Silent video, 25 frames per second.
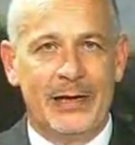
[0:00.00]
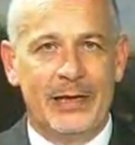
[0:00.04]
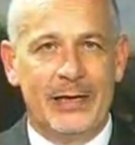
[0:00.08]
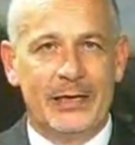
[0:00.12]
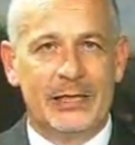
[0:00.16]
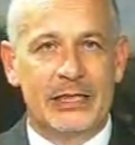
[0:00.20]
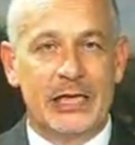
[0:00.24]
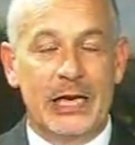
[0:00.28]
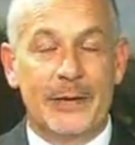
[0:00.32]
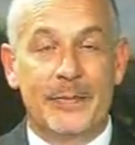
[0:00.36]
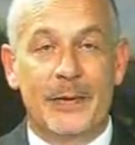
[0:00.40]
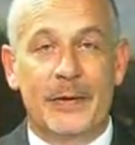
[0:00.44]

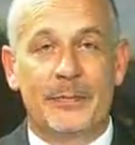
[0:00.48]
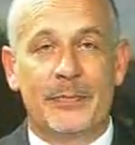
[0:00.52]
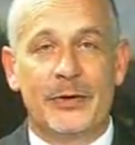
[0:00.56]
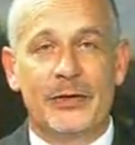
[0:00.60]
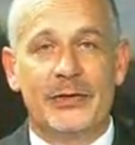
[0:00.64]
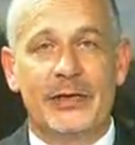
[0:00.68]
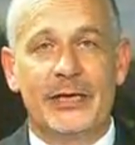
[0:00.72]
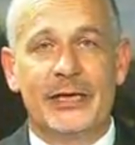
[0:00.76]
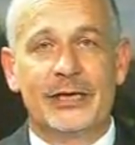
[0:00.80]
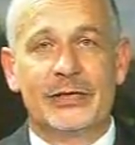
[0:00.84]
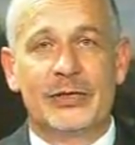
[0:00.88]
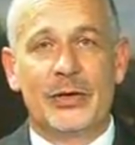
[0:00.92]
Sleeping
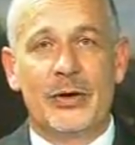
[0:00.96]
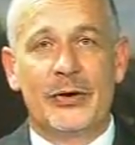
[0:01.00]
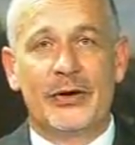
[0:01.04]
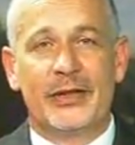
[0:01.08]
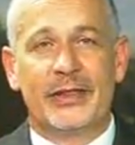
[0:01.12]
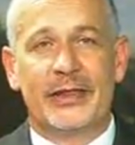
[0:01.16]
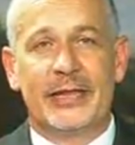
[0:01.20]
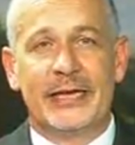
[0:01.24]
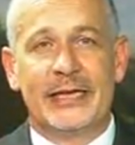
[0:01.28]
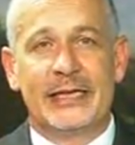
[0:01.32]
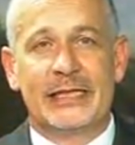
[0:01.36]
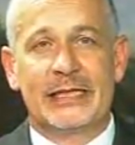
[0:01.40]
Beauty is on
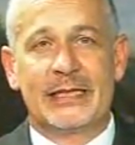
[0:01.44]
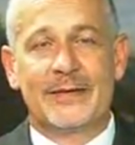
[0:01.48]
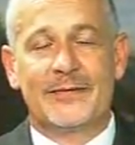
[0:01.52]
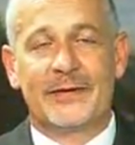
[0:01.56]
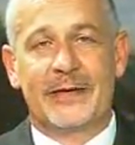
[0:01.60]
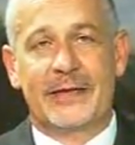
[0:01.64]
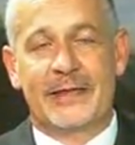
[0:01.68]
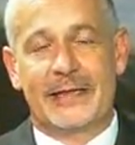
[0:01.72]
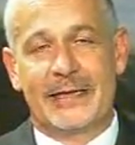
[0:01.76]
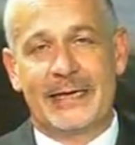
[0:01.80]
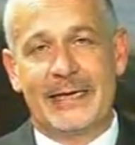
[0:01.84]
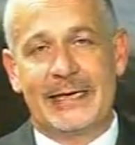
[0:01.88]
at the
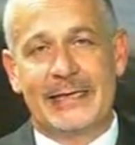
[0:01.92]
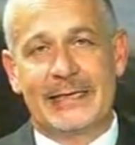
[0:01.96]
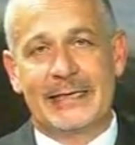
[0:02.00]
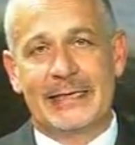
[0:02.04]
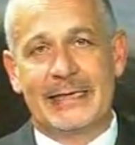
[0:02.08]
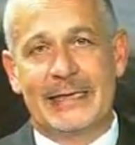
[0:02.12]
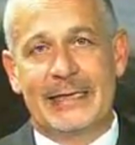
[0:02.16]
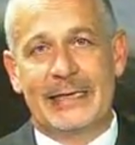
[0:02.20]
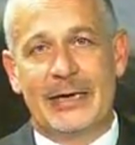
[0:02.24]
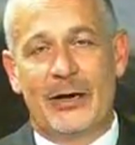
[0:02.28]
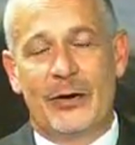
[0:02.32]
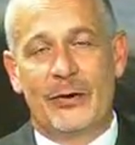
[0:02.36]
Civic
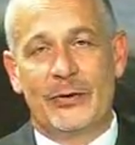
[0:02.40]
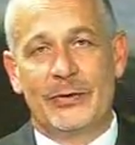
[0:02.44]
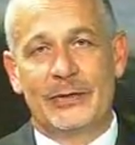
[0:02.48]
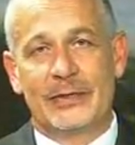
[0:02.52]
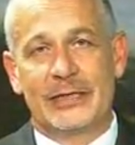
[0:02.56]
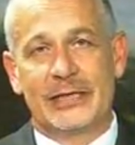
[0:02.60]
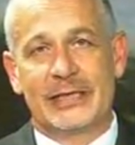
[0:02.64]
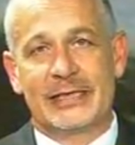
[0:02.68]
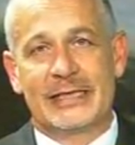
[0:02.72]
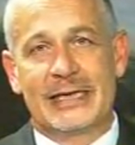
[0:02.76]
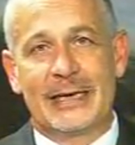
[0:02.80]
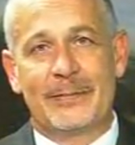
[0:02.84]
Theatre on
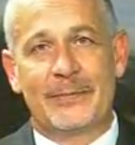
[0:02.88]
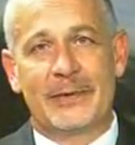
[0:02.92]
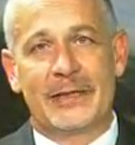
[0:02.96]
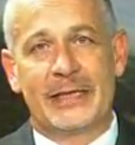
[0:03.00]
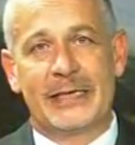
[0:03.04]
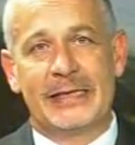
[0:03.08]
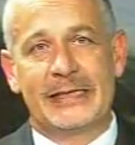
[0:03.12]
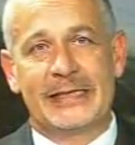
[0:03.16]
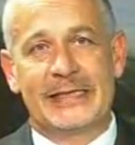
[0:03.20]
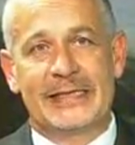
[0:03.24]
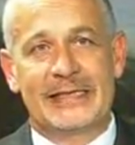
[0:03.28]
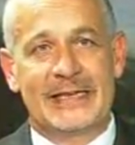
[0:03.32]
December
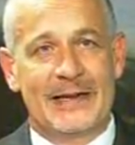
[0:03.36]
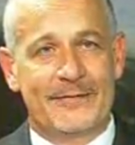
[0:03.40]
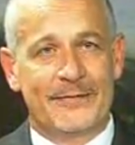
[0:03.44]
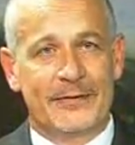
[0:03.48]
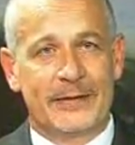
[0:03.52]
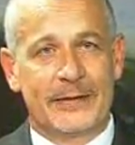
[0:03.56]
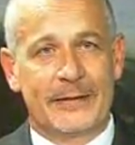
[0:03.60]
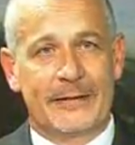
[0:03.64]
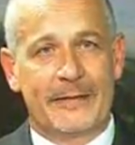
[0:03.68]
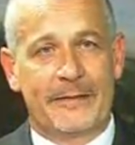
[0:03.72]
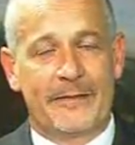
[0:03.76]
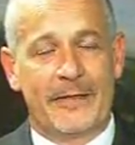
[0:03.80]
the
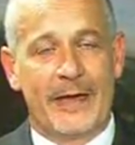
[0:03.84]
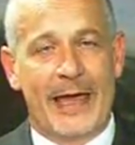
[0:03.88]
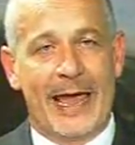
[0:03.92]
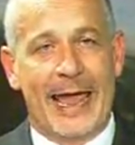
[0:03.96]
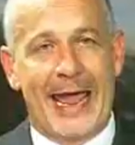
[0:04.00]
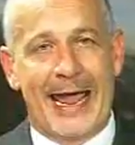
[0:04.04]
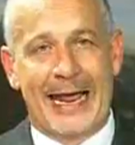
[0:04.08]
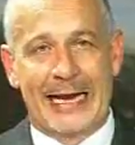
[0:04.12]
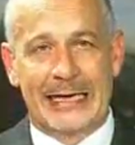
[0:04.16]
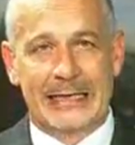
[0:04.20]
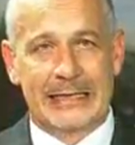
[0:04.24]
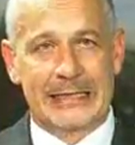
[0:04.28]
7th
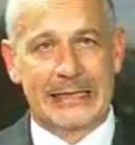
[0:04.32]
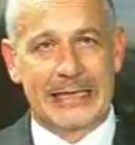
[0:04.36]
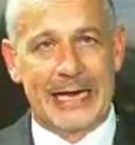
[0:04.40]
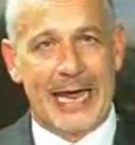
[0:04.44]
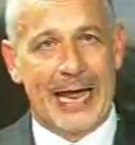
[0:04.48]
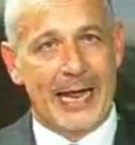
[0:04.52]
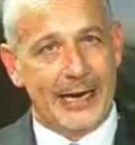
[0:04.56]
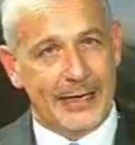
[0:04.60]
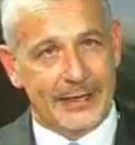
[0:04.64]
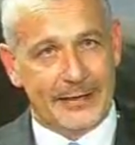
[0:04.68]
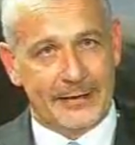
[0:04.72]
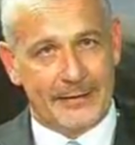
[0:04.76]
and
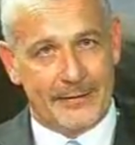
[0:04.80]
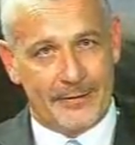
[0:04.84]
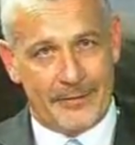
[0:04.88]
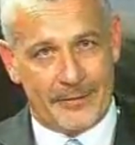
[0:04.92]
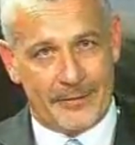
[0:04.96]
8th.